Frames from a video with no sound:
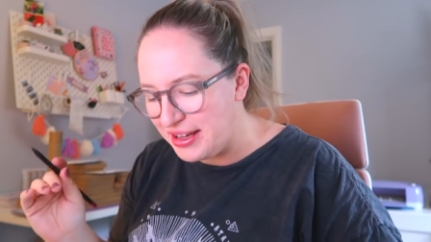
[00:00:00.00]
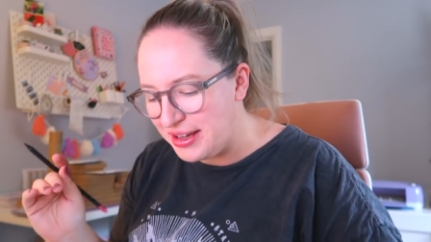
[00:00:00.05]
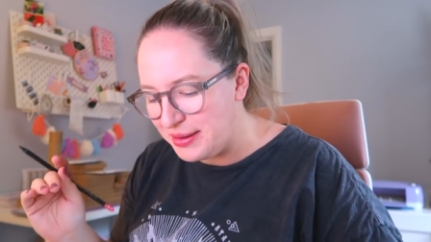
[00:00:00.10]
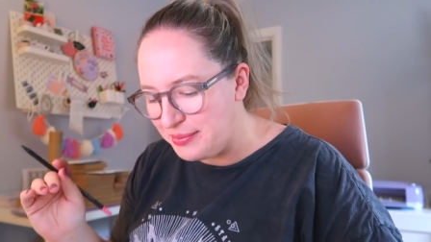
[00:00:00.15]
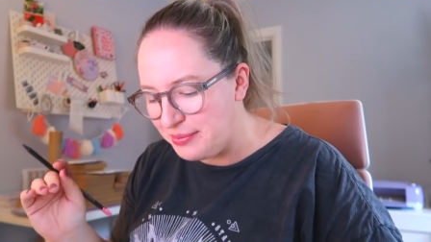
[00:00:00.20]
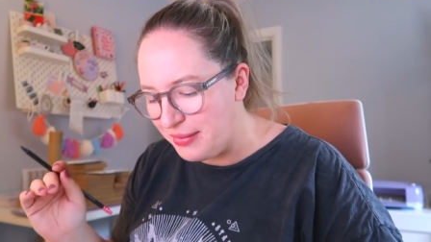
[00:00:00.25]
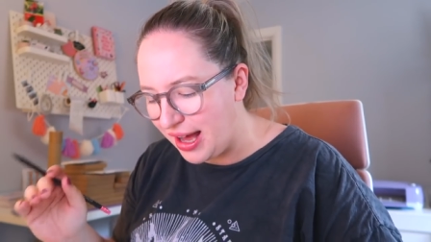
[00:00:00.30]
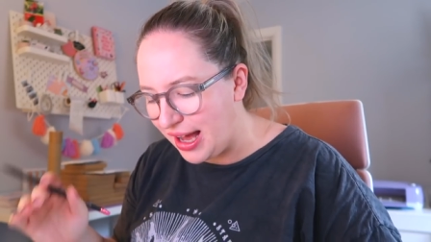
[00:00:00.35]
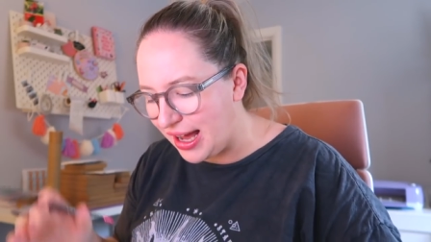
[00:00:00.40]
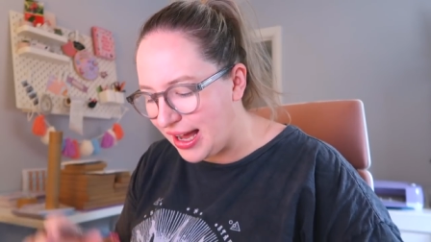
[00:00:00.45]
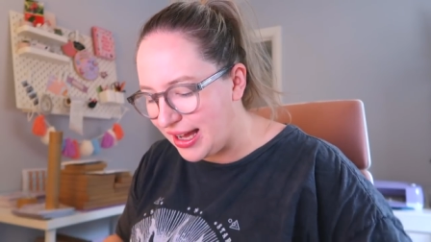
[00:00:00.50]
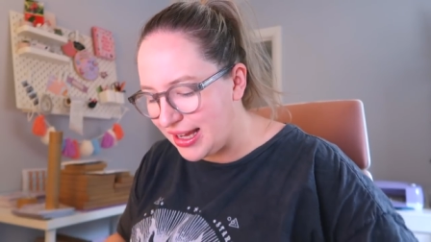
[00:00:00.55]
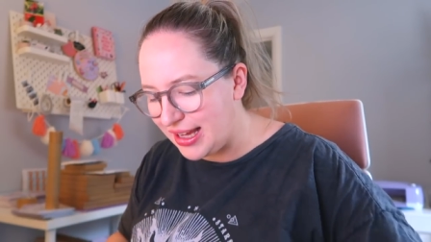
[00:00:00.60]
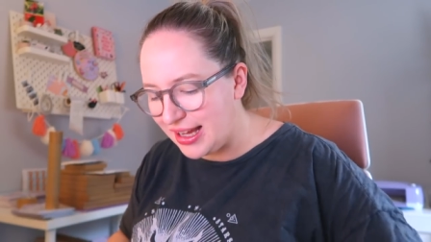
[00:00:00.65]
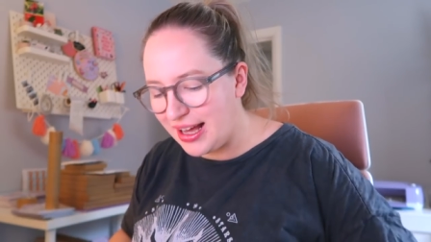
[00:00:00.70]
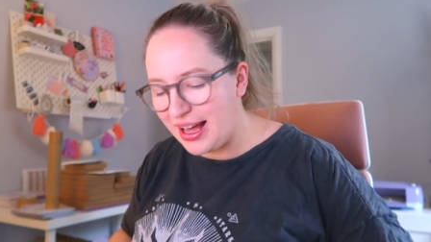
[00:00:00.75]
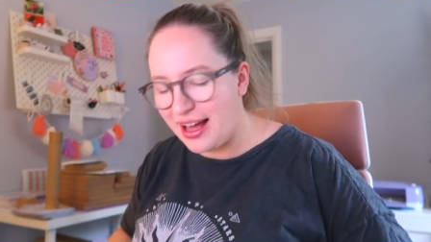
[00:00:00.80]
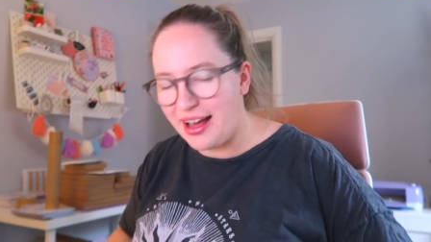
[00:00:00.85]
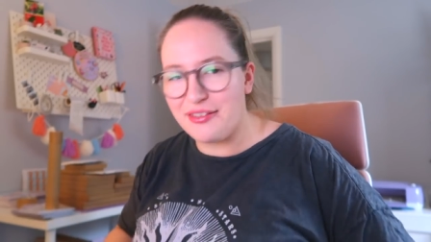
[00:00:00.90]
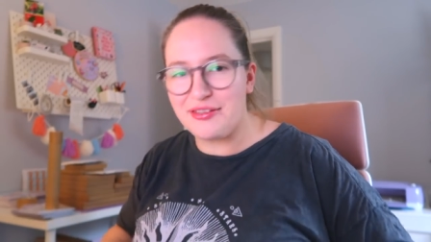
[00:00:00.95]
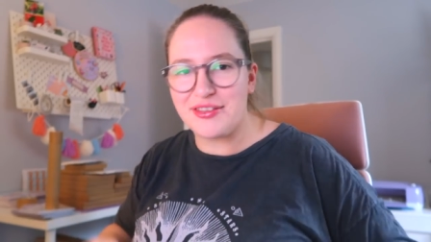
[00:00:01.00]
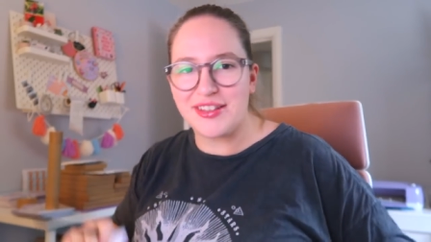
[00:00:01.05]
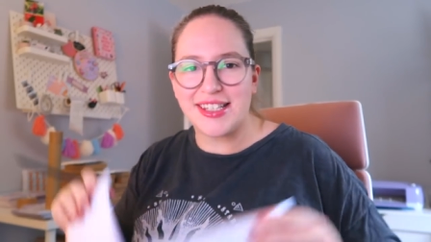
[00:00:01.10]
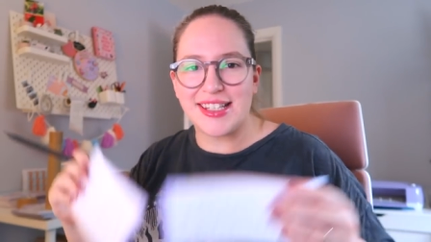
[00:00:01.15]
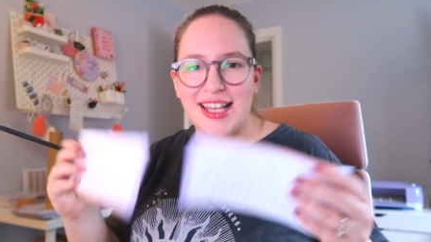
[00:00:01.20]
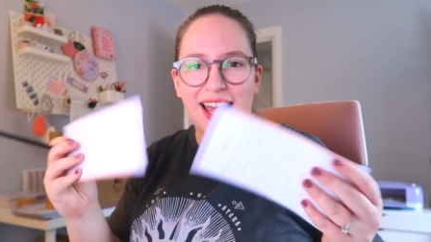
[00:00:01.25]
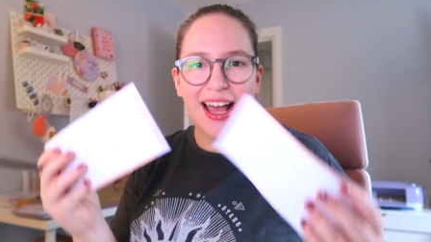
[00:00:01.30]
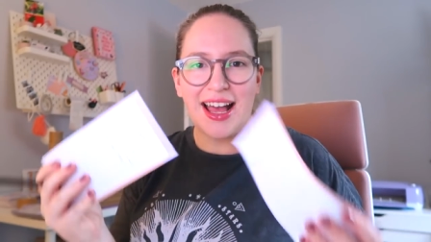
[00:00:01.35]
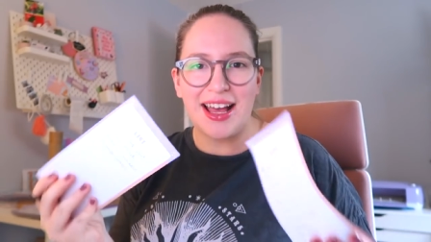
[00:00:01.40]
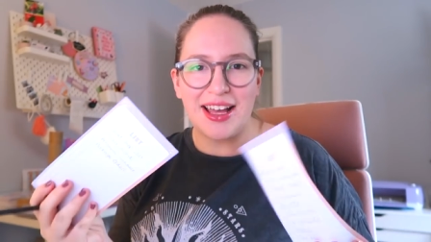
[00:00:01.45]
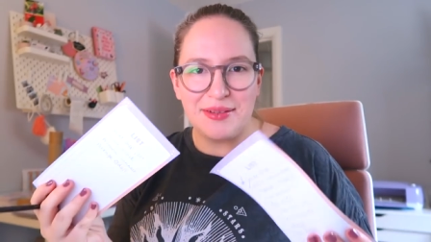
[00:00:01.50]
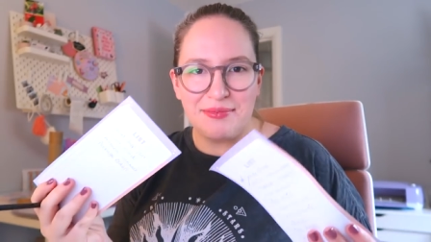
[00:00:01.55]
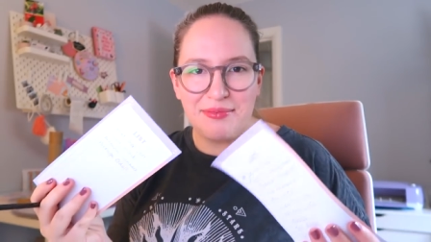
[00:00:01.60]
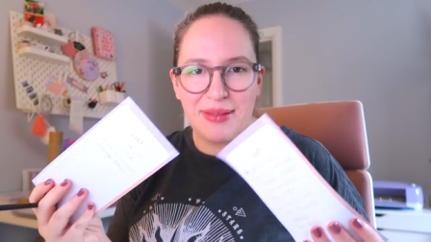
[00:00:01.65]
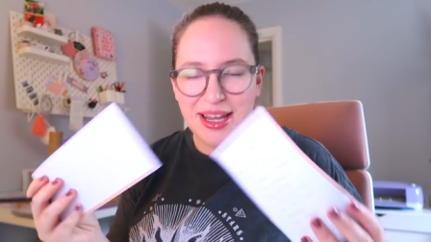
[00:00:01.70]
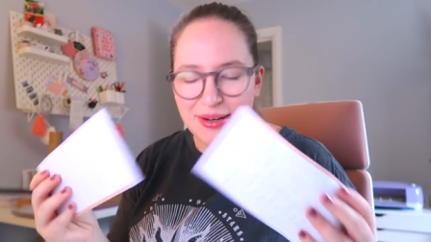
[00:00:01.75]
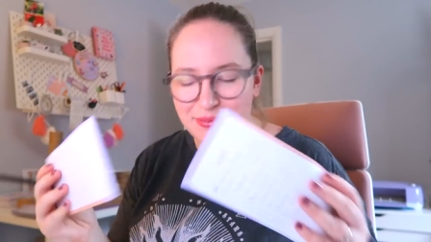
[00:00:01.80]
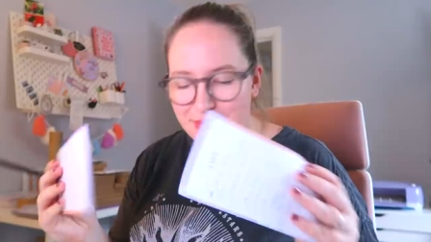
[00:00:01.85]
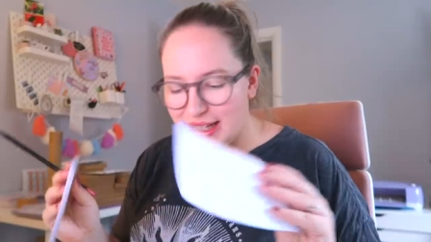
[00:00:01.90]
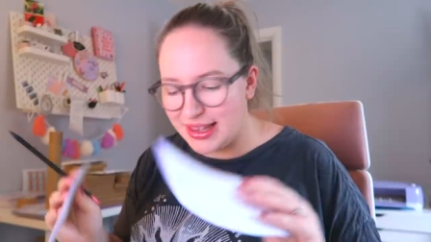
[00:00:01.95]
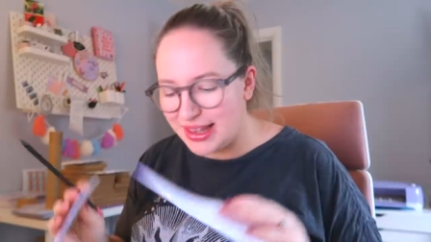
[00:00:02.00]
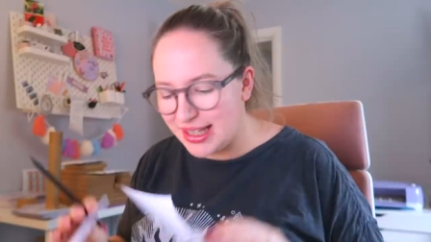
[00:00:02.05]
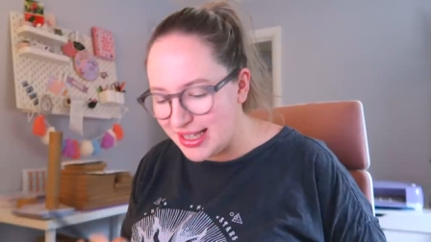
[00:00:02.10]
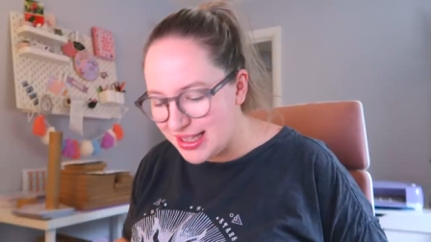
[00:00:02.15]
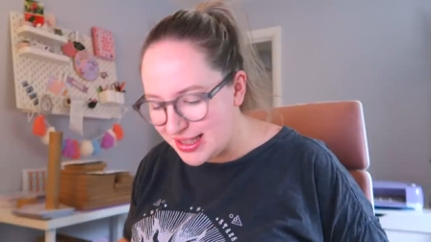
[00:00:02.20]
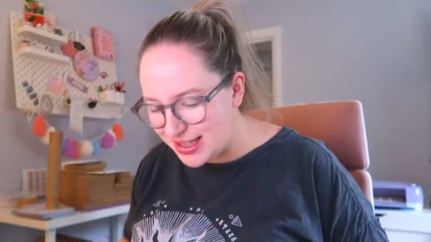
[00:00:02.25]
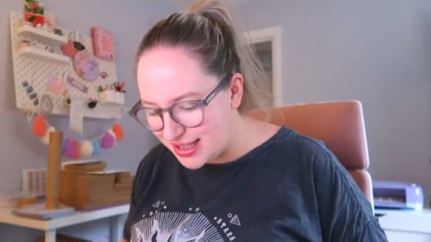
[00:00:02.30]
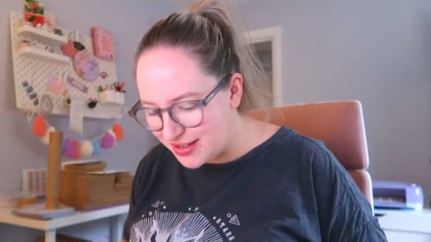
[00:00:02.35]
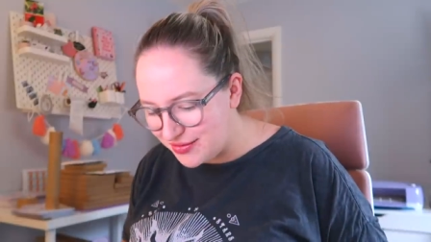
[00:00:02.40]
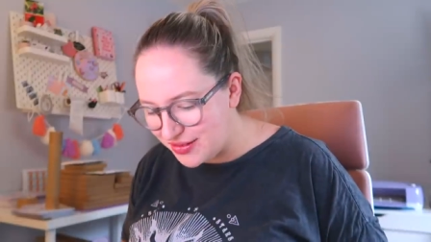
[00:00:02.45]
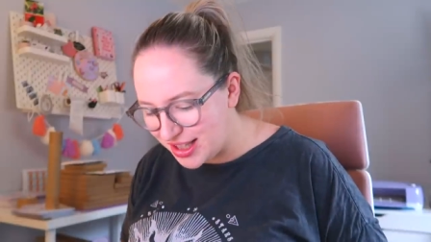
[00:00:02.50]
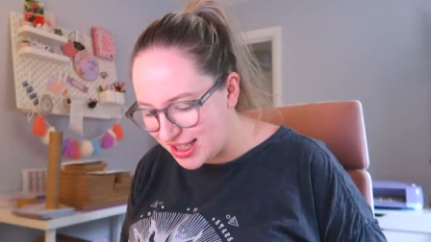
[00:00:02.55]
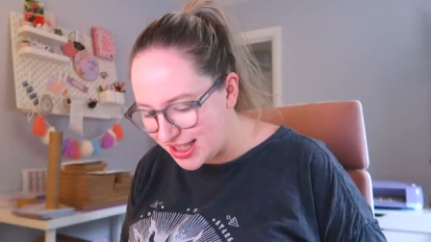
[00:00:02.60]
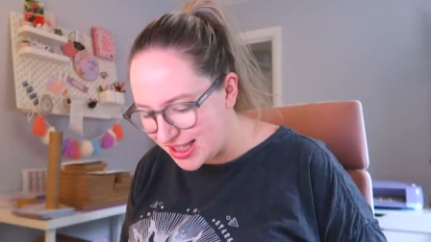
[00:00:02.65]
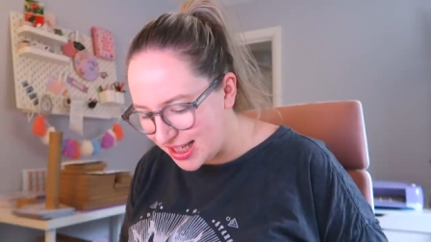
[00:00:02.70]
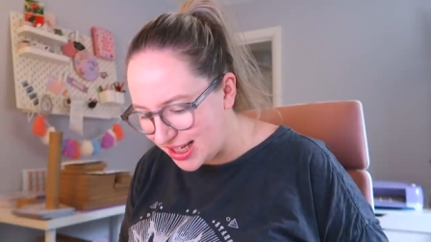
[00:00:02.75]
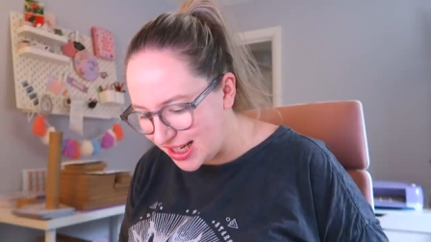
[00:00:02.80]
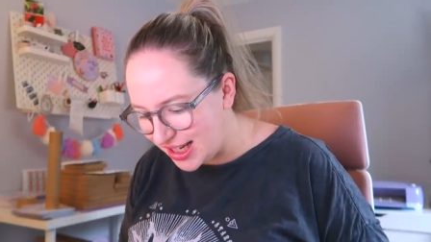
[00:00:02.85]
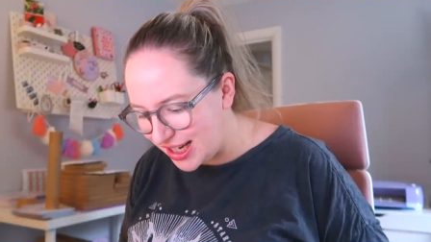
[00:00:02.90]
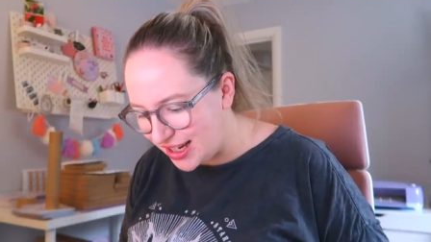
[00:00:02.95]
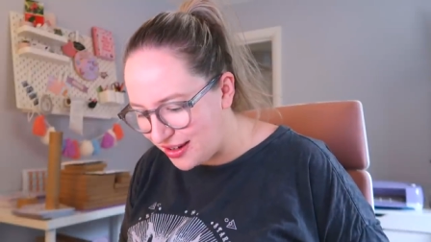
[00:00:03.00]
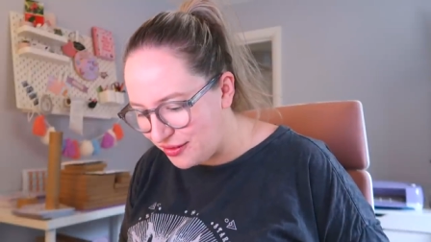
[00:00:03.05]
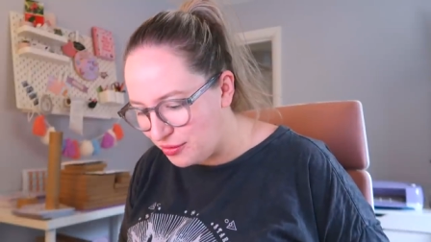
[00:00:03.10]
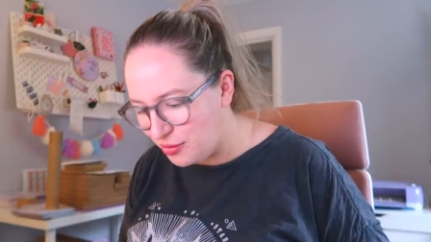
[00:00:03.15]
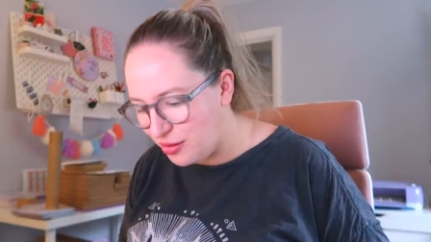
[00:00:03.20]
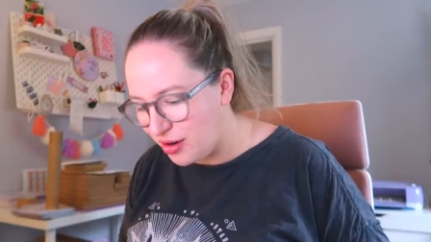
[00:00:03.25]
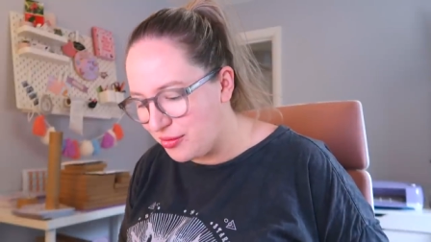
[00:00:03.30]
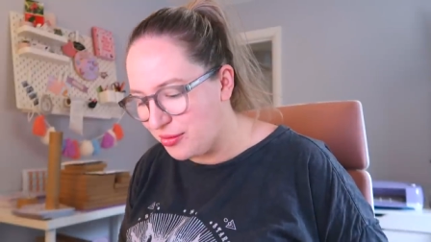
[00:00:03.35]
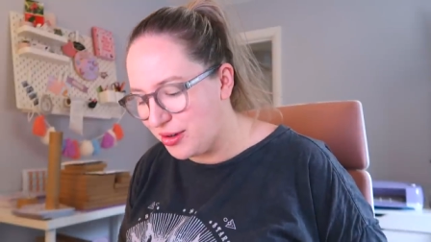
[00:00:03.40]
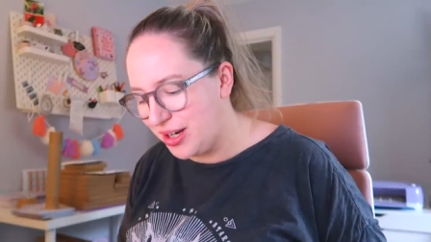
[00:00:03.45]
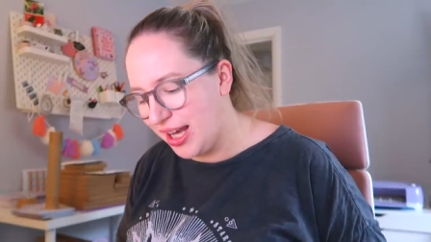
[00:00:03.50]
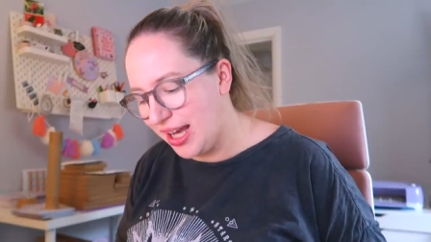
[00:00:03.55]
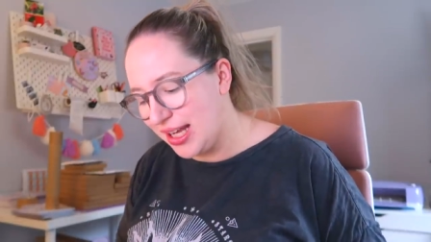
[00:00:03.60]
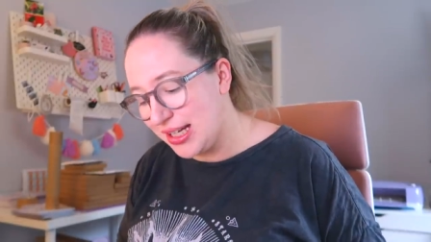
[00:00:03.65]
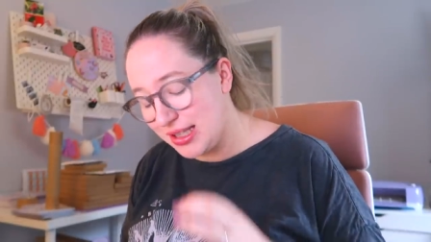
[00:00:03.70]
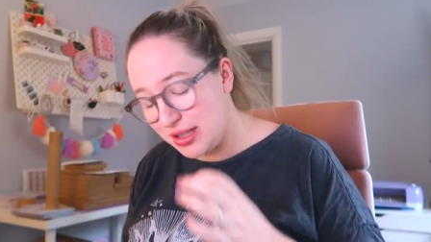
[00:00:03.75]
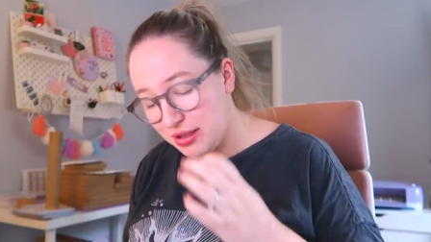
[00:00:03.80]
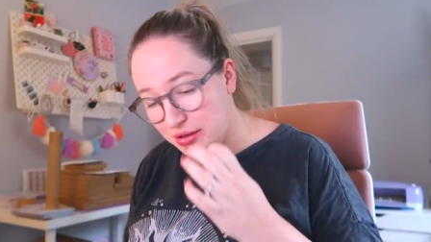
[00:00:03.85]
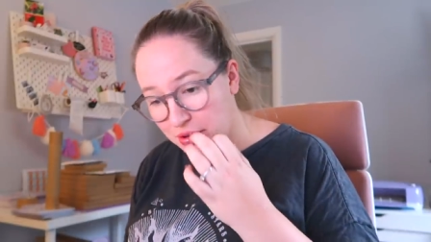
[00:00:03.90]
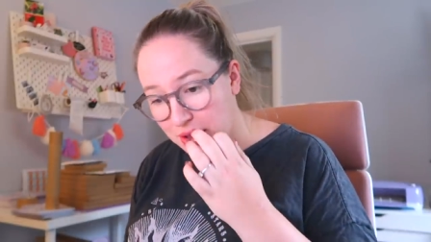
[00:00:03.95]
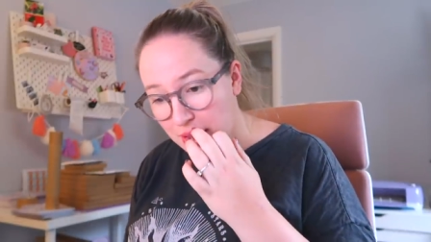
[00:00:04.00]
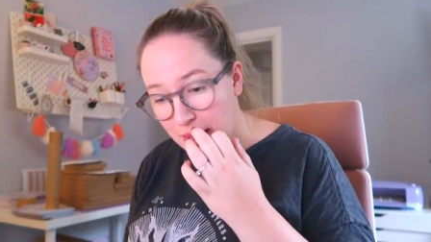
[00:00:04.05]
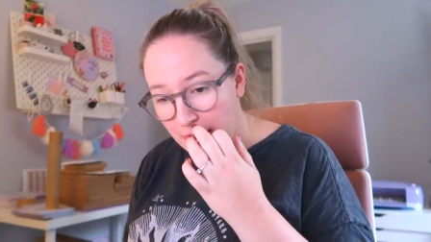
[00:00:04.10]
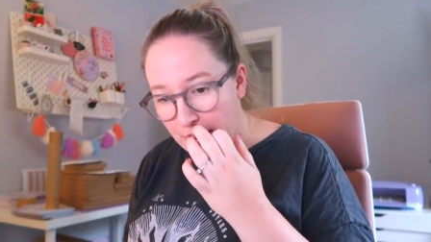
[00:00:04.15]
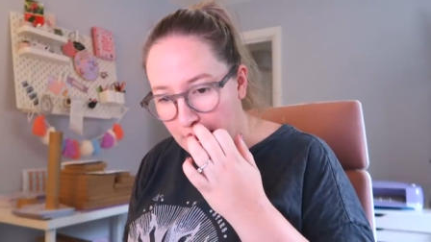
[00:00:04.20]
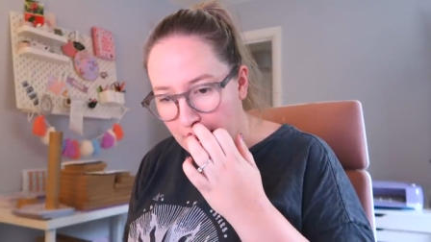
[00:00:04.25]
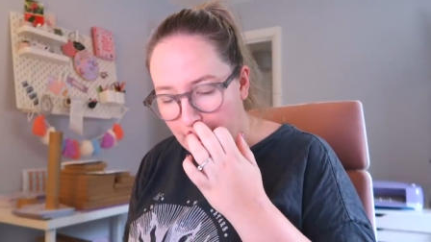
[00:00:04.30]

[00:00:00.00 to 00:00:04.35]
um, I have sat and made my list for the day of what I want to get done.